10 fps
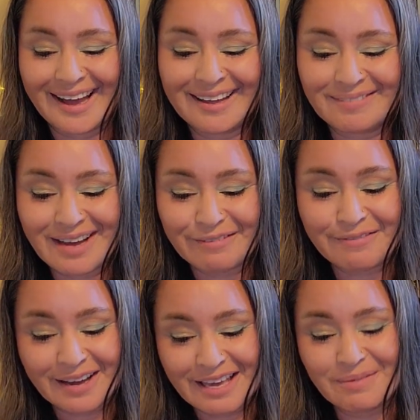I am not
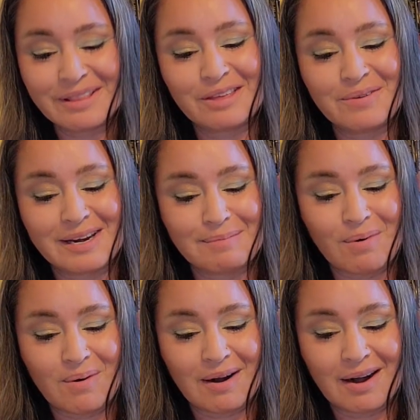fucking with you
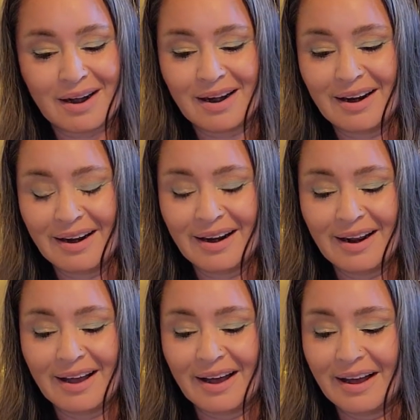anymore.
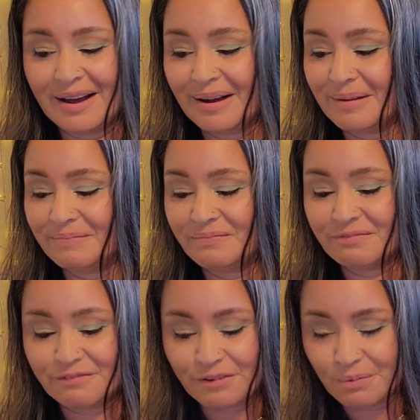Um,
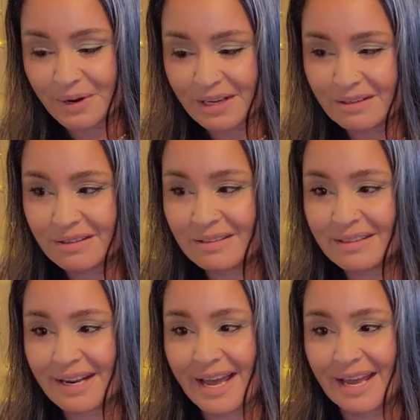for
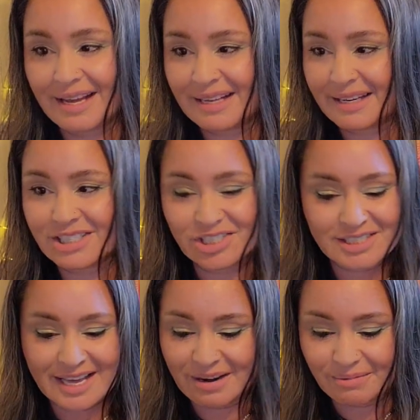real, like, let's
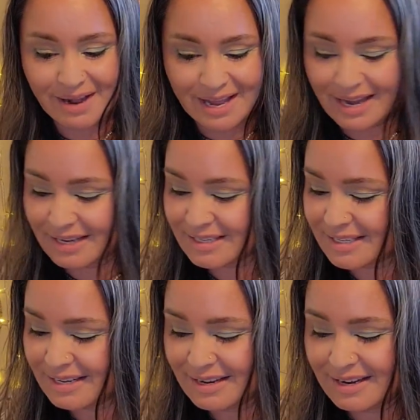just get it right
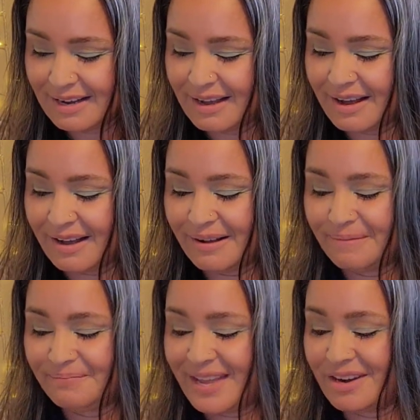
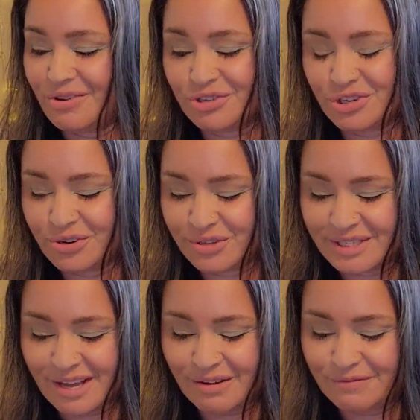um, and nurture
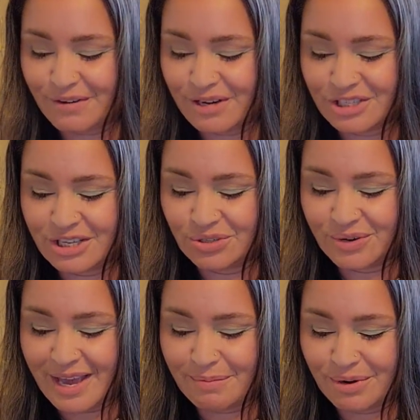yourself.
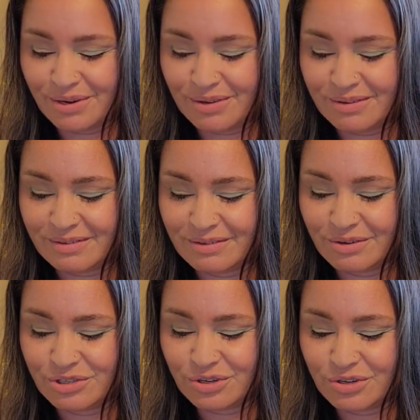Archangel Gabriel,
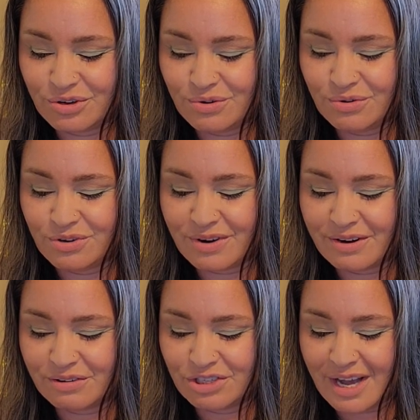nurture you, your
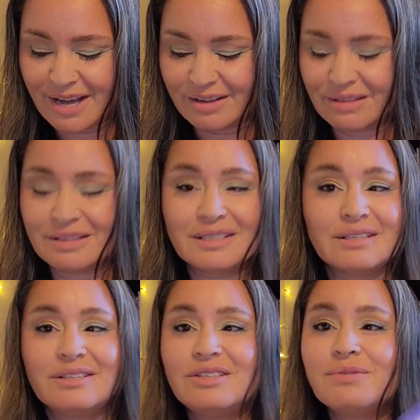inner child.
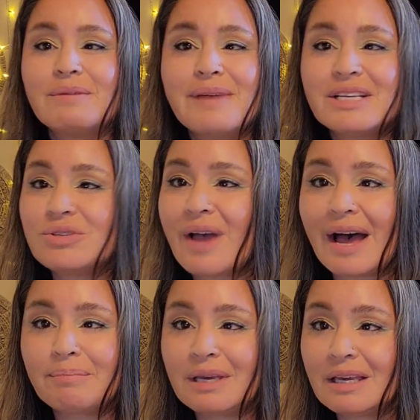Do what makes you
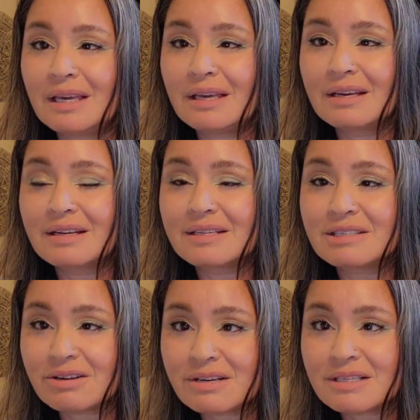happy.
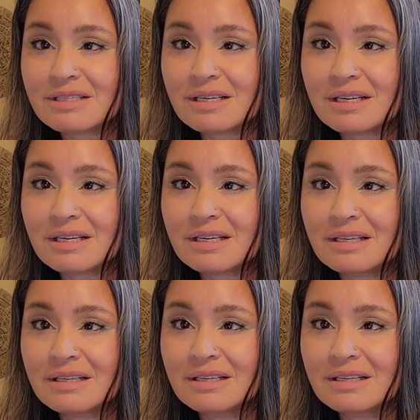Seriously.